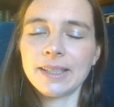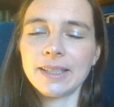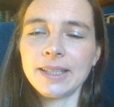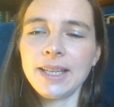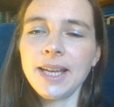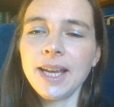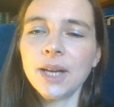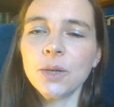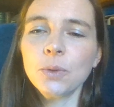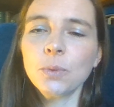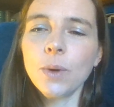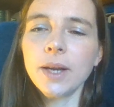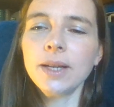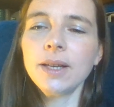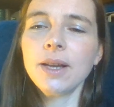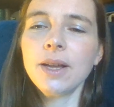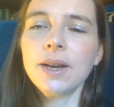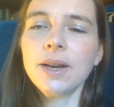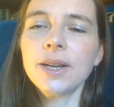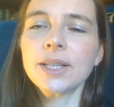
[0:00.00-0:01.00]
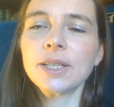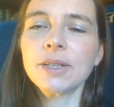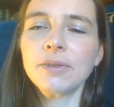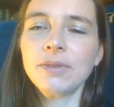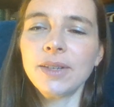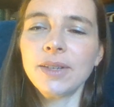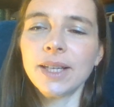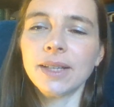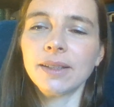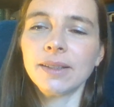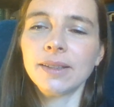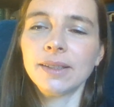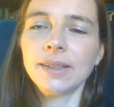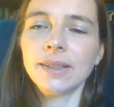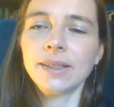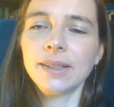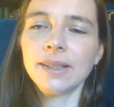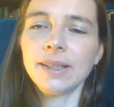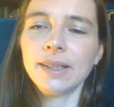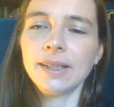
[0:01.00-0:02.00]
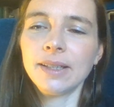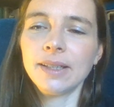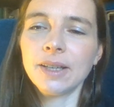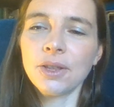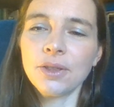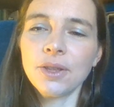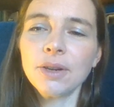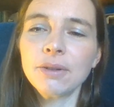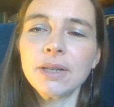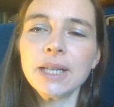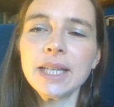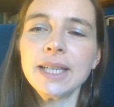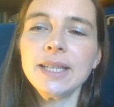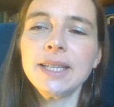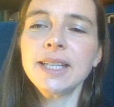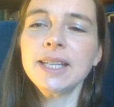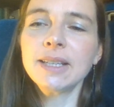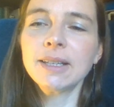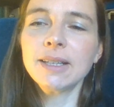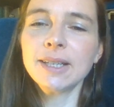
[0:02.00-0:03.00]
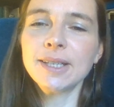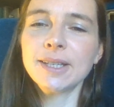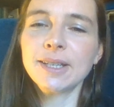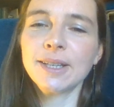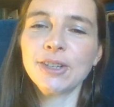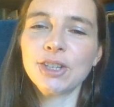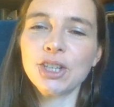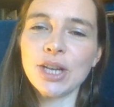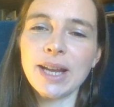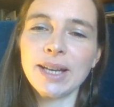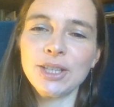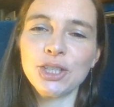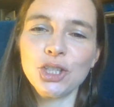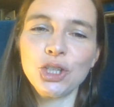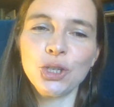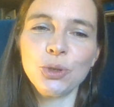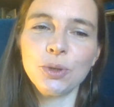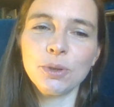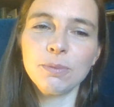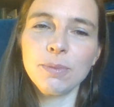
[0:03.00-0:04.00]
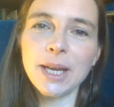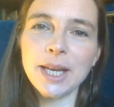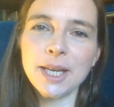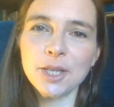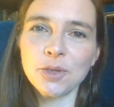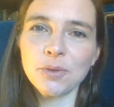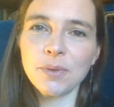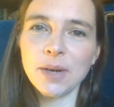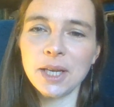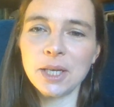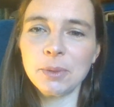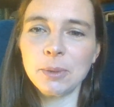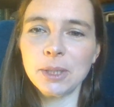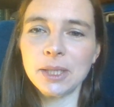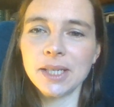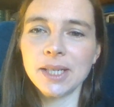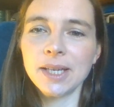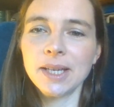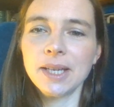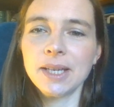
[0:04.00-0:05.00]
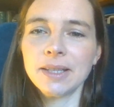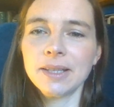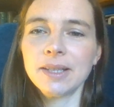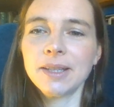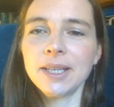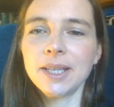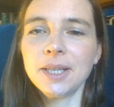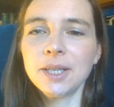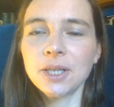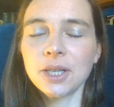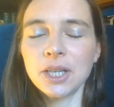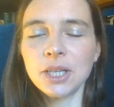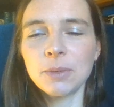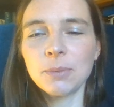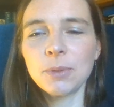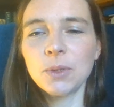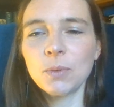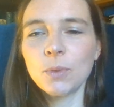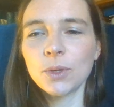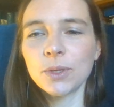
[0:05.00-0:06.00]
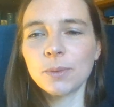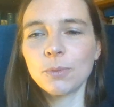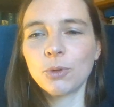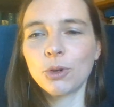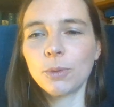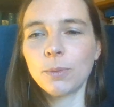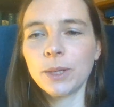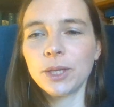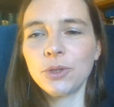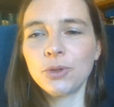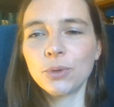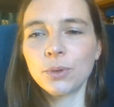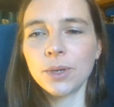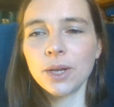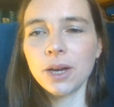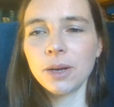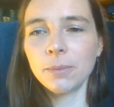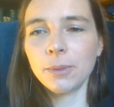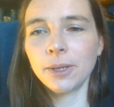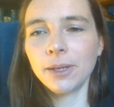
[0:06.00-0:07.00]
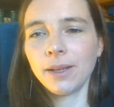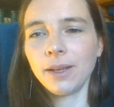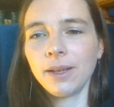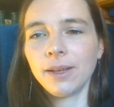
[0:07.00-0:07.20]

He had one last fling, a thoroughly legalistic challenge you could make at arraignment that the indictment wasn't properly drawn up,